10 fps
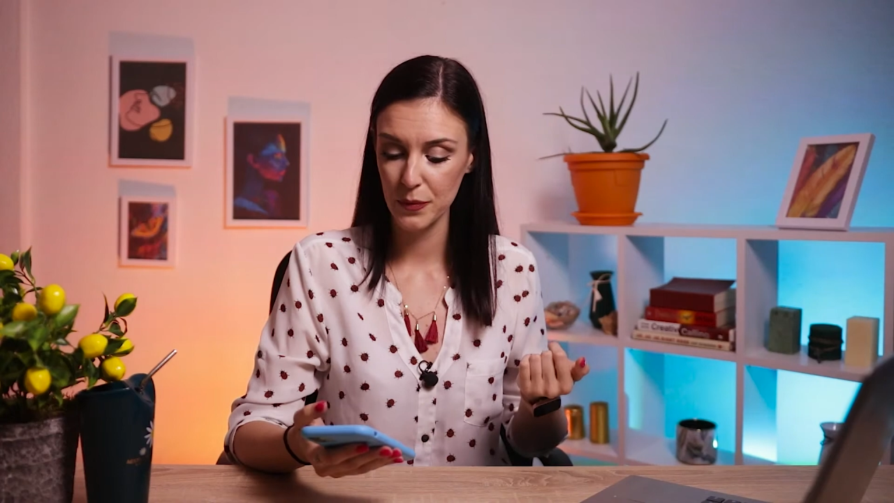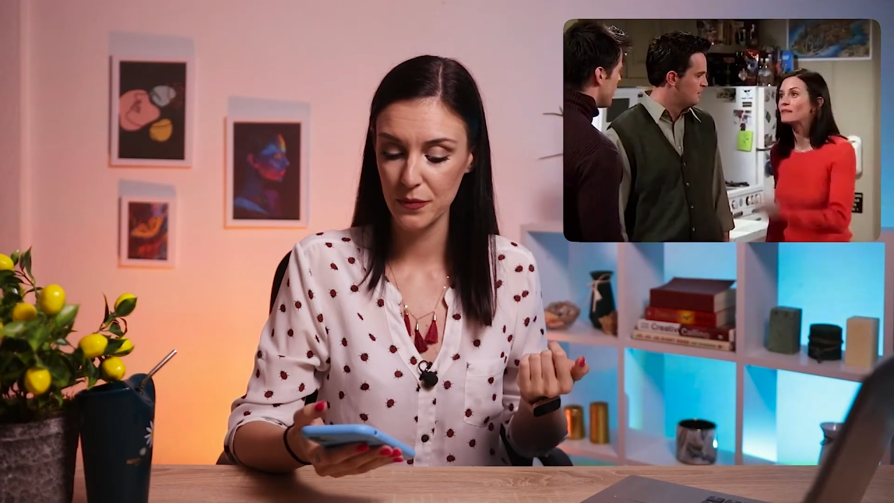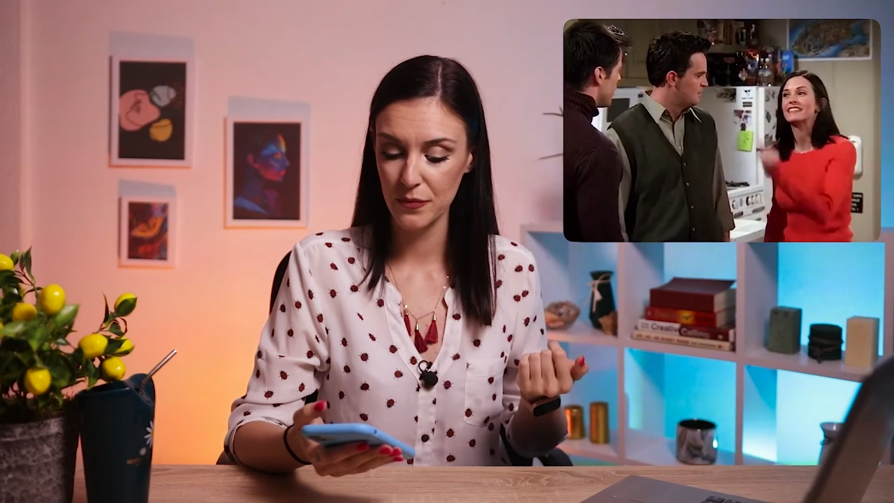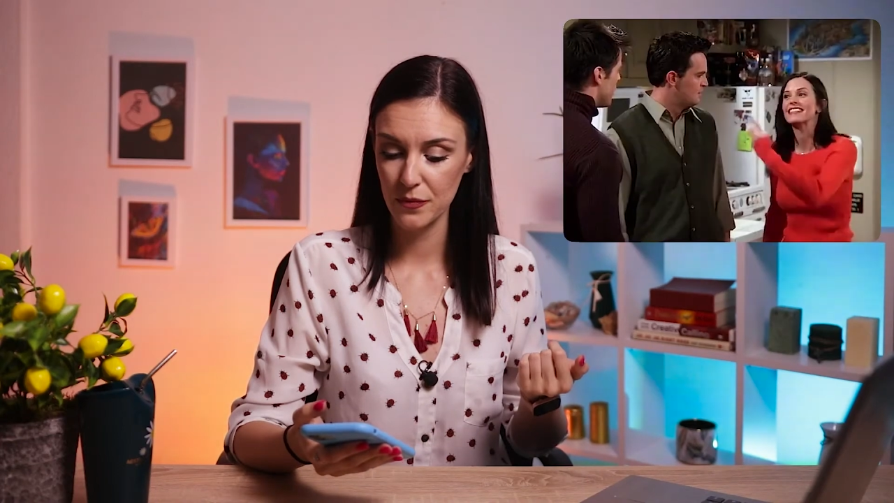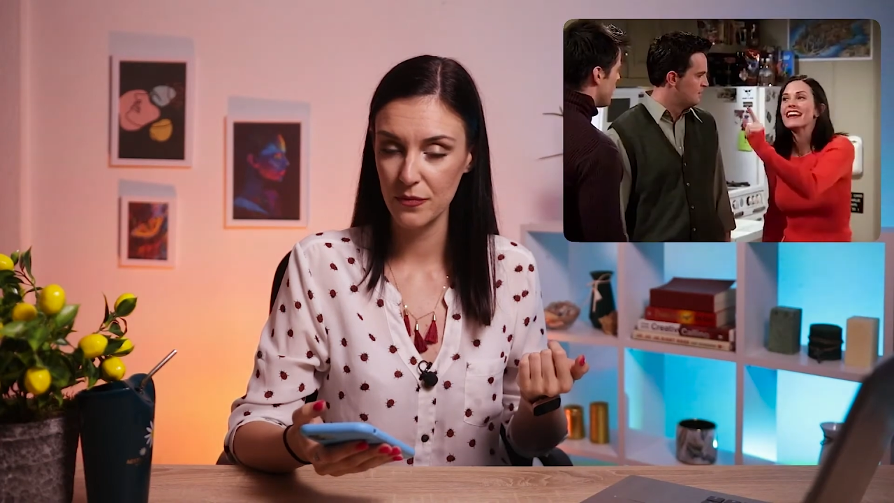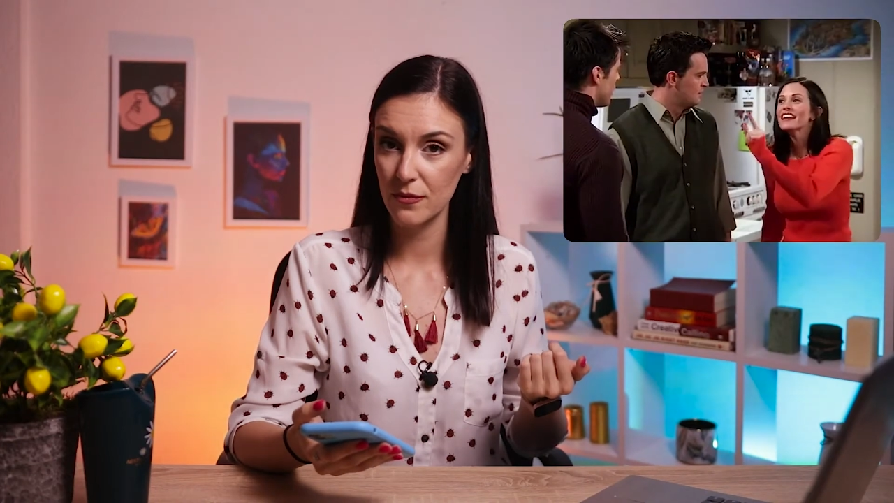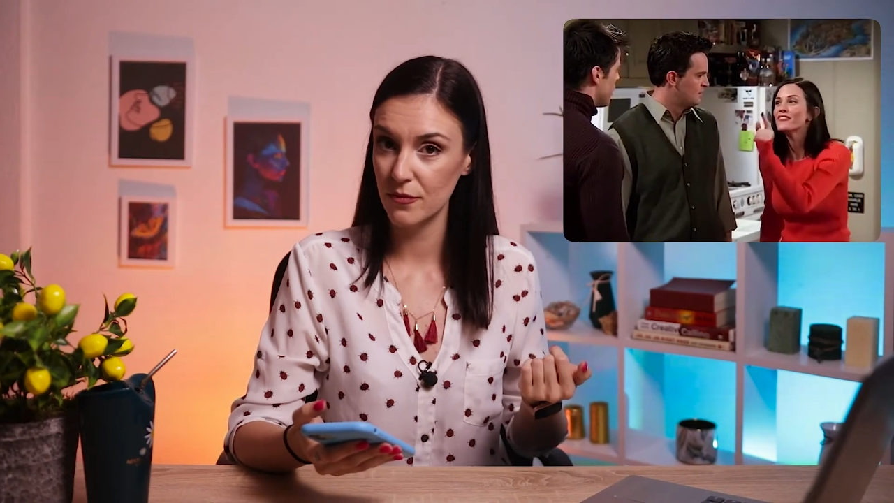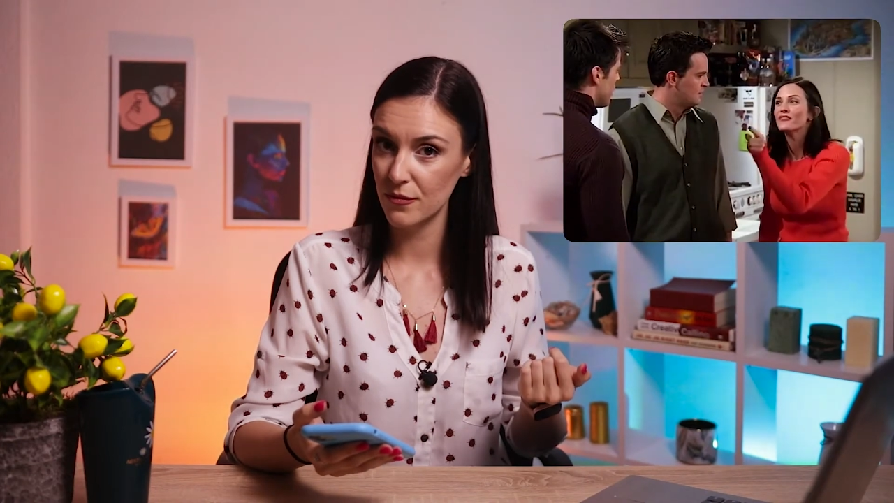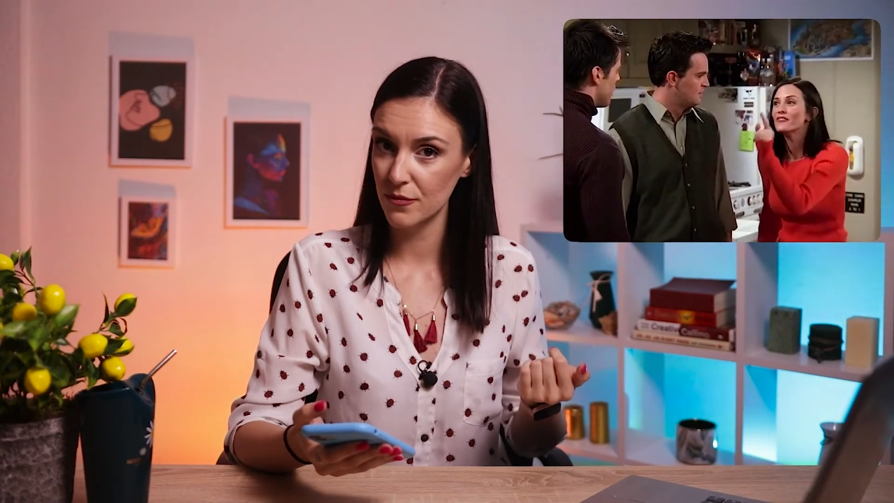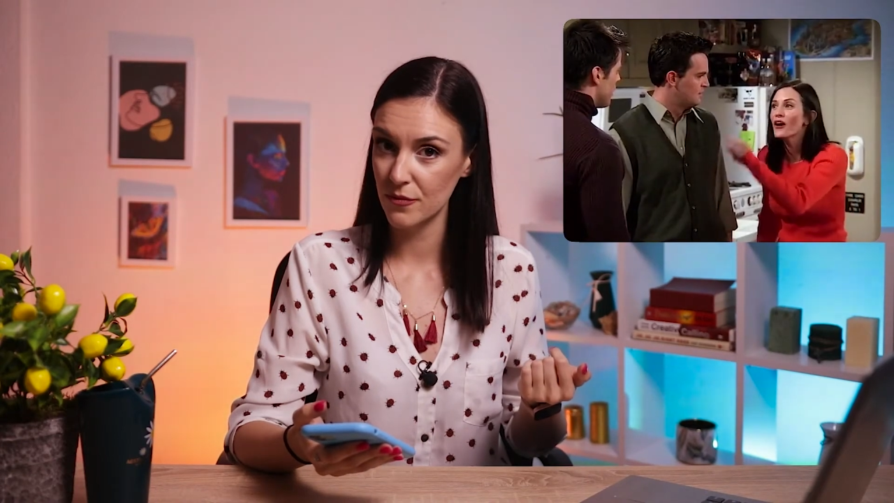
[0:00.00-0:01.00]
But see, they
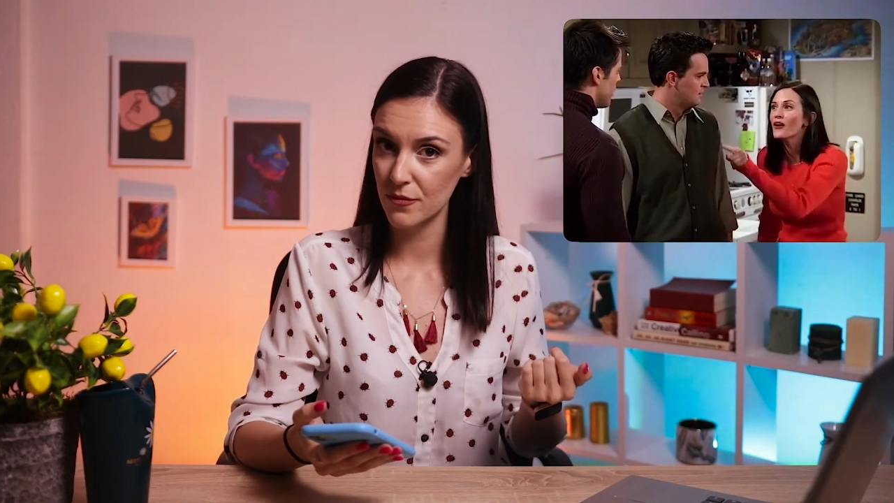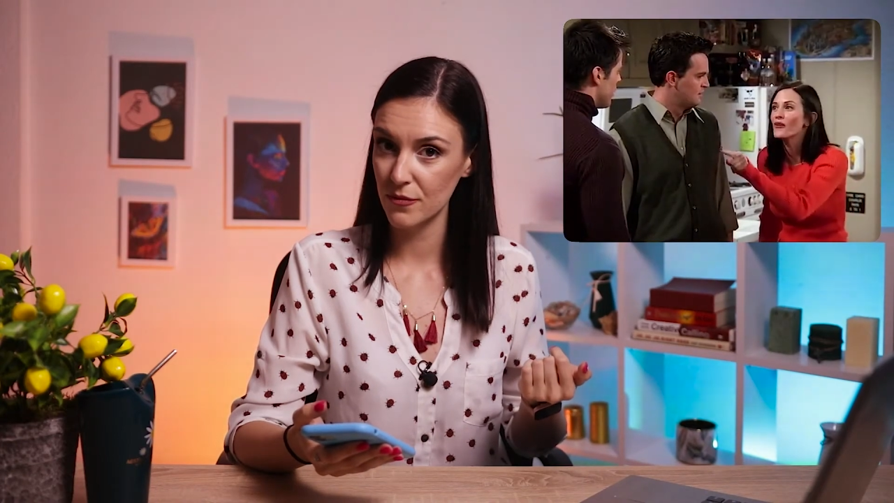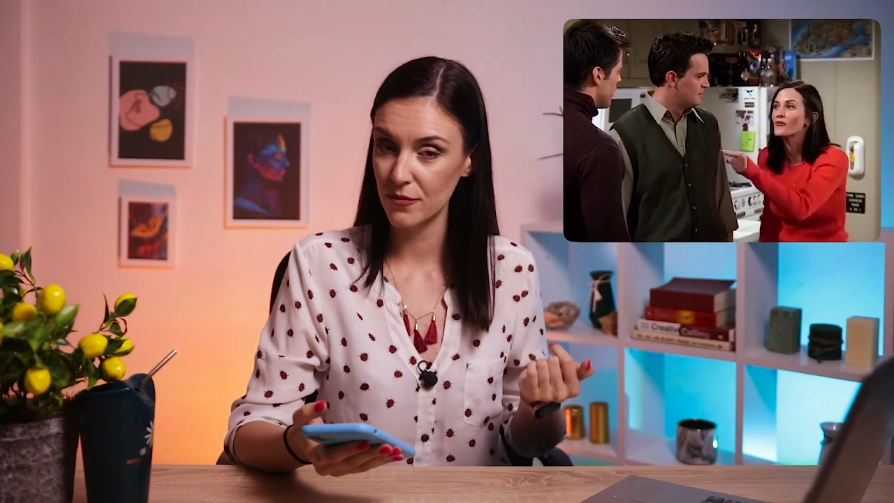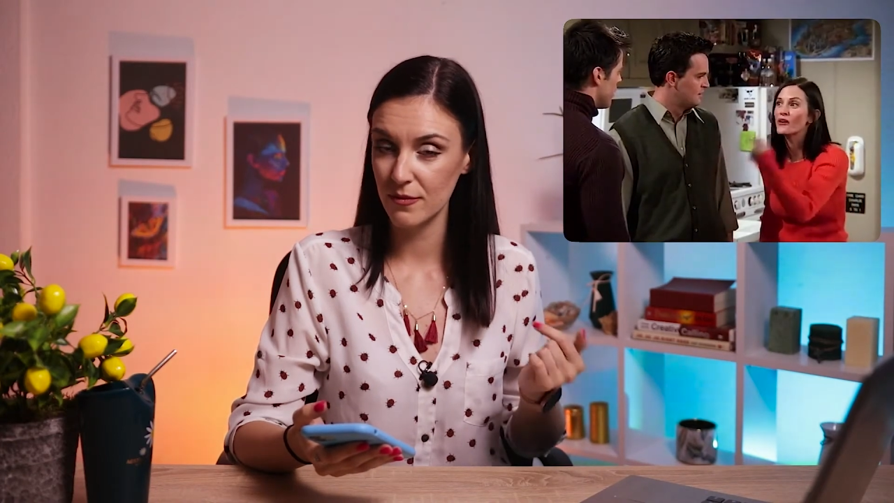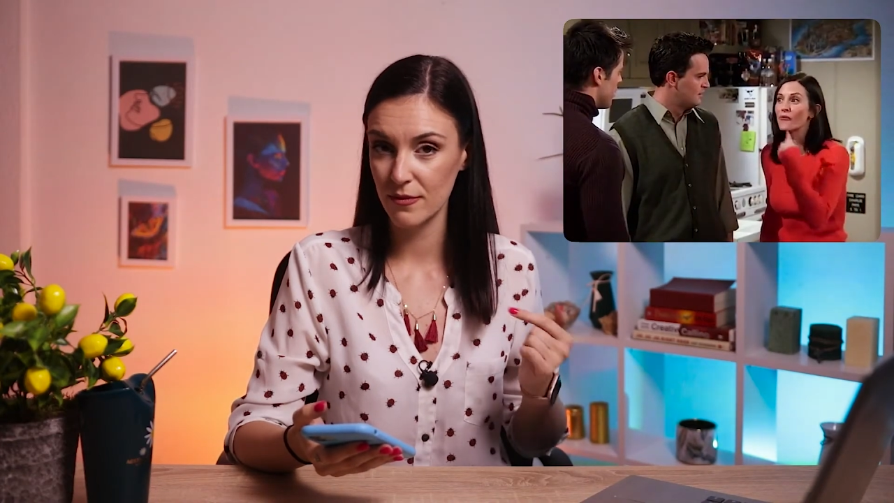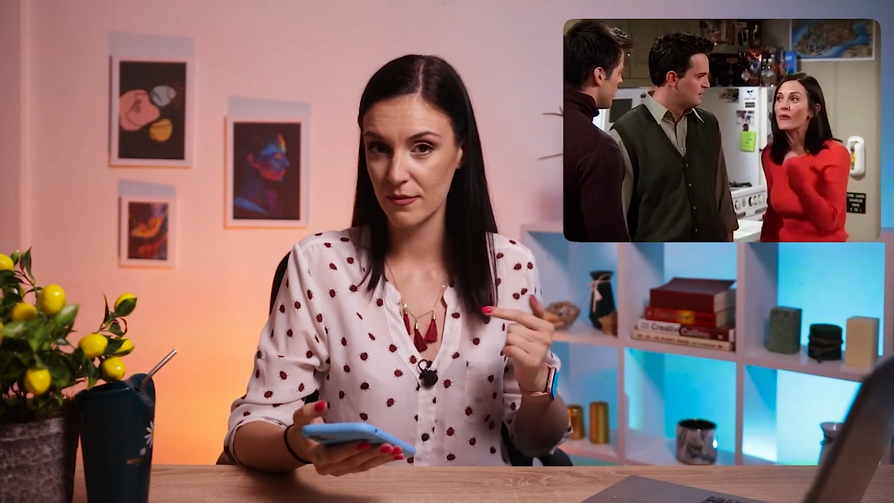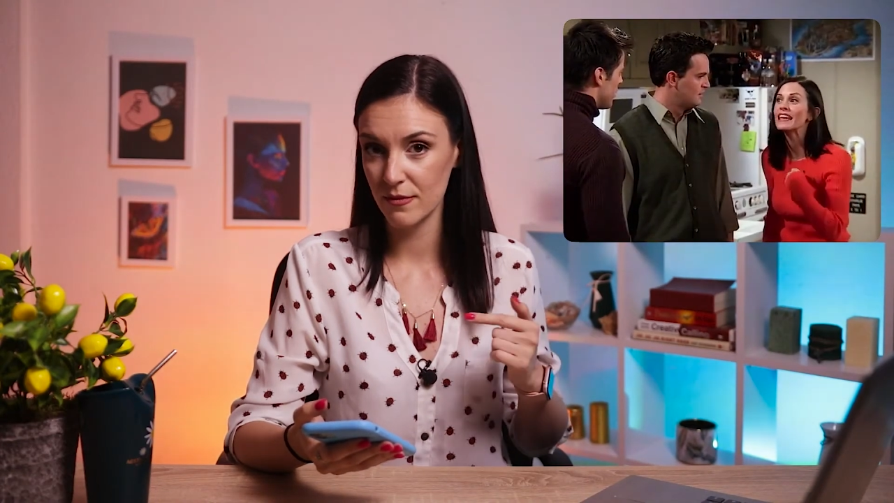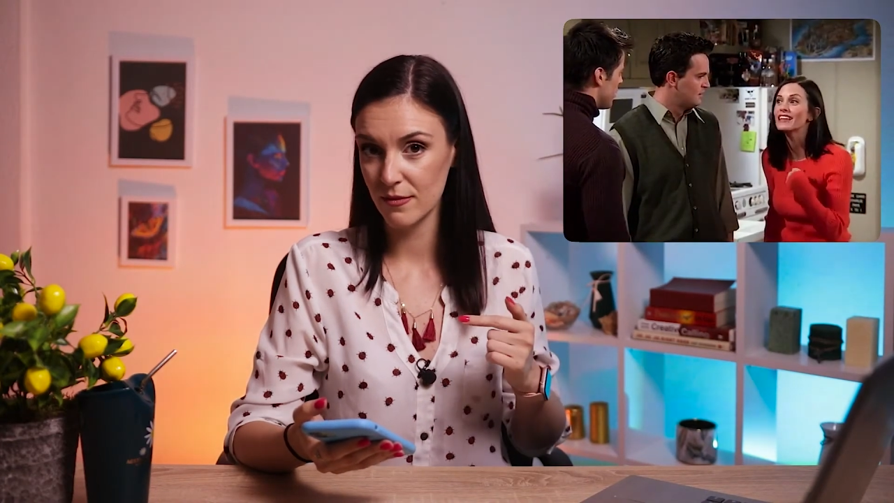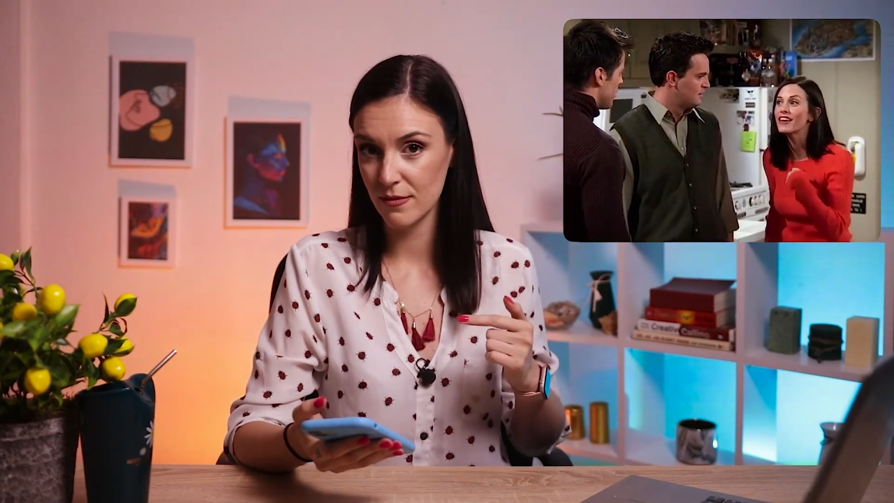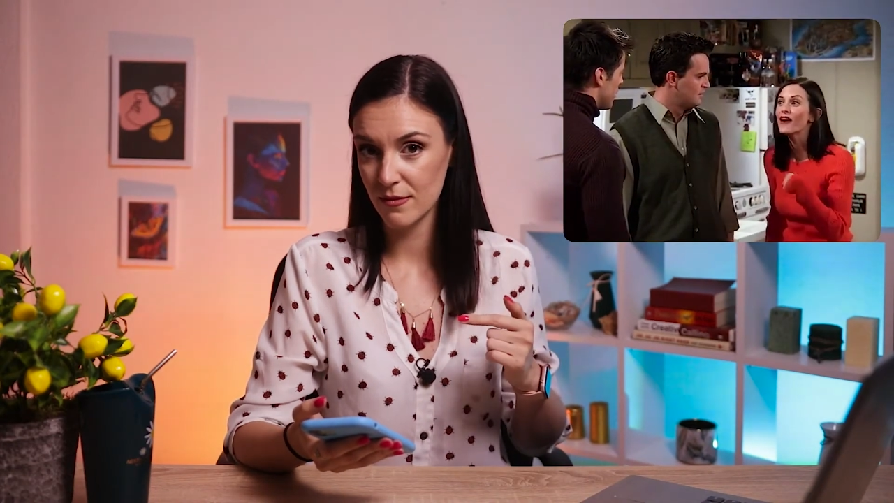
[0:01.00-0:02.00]
don't know that
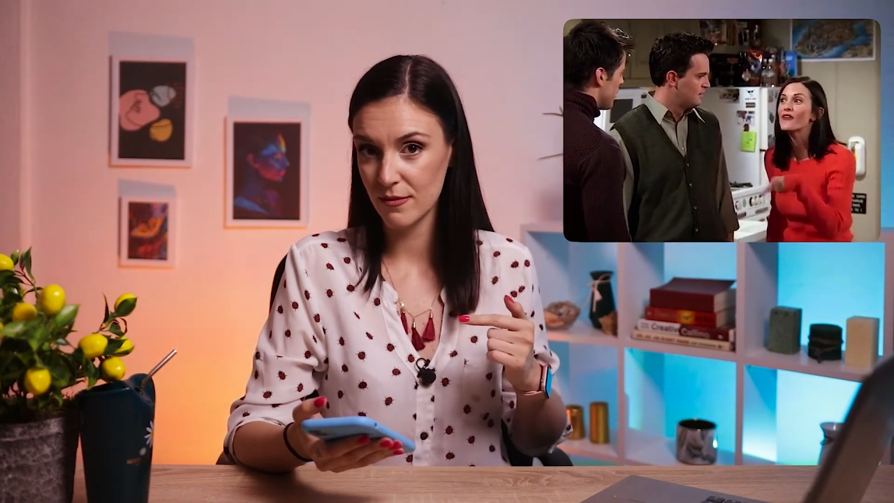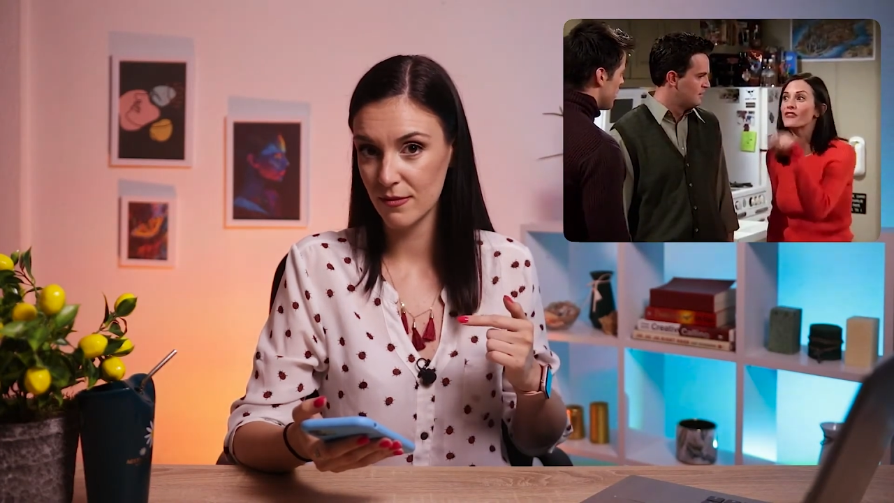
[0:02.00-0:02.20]
we know